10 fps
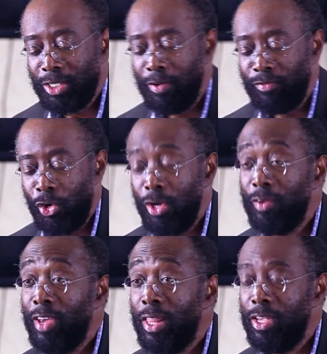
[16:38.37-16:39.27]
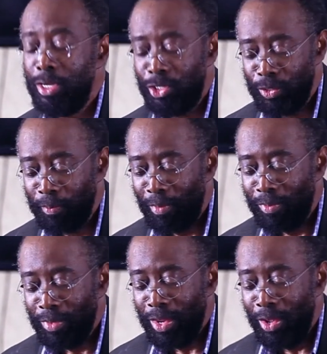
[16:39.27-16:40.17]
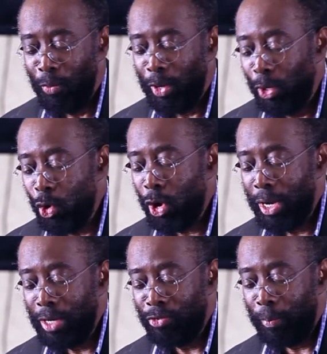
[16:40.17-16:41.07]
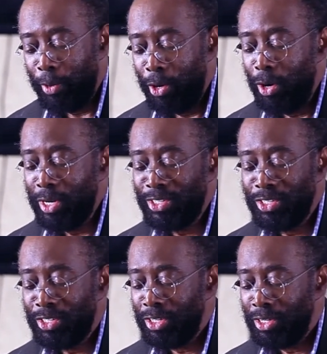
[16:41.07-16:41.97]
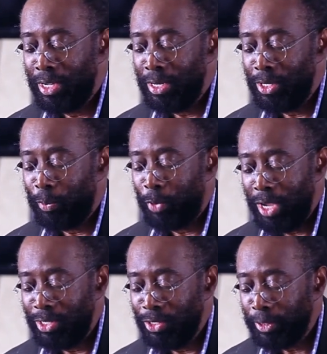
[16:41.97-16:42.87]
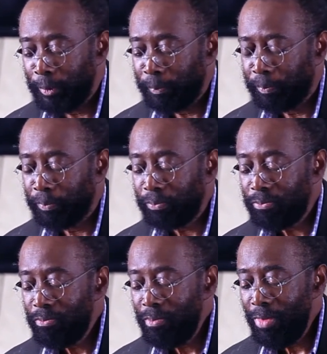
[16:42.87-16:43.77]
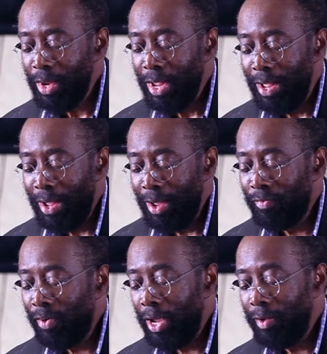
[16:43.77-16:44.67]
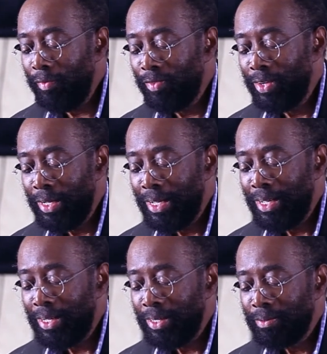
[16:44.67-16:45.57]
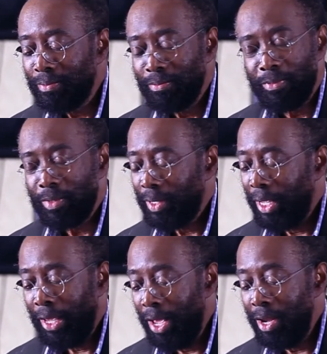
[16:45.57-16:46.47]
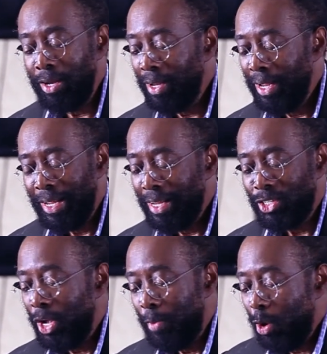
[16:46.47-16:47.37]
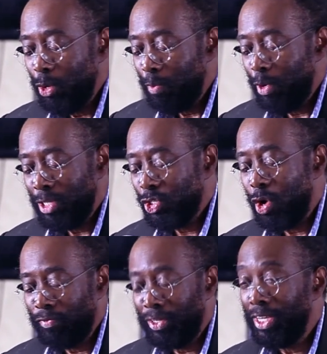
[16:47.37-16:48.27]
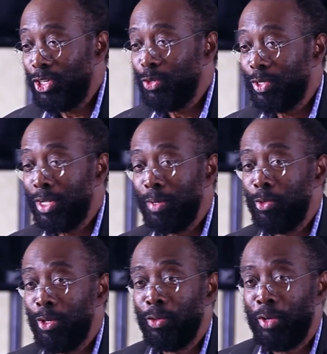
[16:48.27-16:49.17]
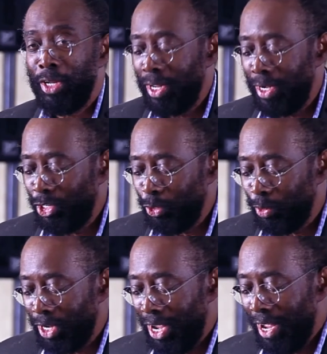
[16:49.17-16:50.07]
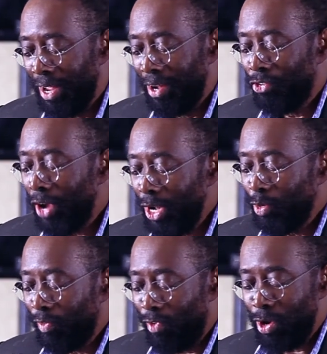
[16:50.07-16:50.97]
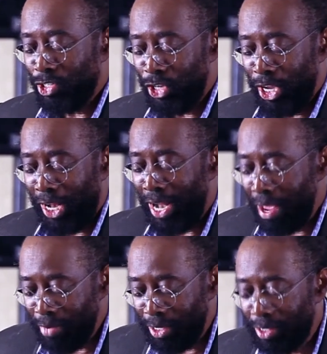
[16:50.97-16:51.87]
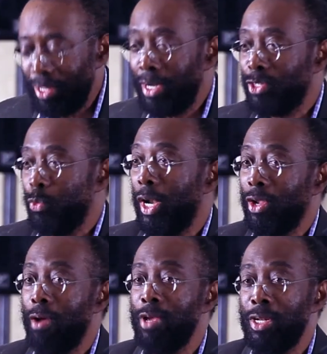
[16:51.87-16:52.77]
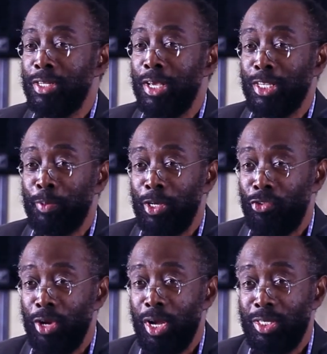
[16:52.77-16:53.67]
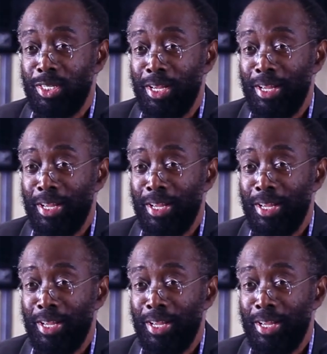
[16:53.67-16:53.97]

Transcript: in joint ventures with local entrepreneurs and enterprises. And 5, again, somehow the more softer issues are the more critical issues. Try to foster a climate that is welcoming to expatriates.